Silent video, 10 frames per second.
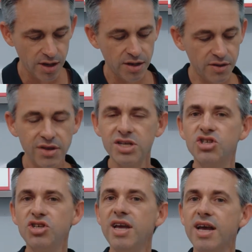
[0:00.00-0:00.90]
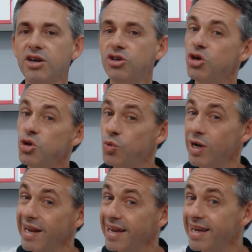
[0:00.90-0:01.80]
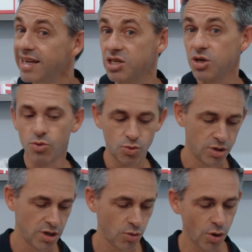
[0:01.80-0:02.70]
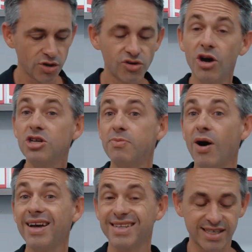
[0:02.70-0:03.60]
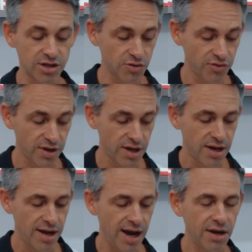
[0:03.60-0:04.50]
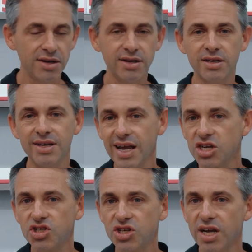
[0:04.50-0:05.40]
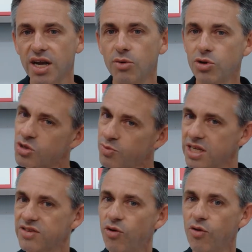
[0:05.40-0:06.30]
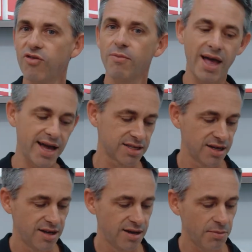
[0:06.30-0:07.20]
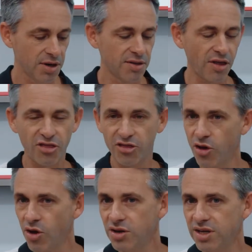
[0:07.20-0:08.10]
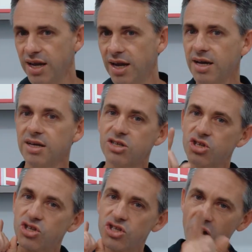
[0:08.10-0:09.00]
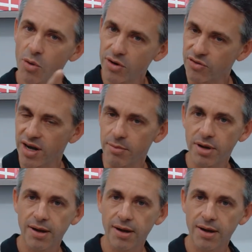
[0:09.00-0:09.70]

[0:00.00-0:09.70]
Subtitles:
"This year you will eat what grows by itself, and next year what springs forth from that. But in the third year, sow and reap."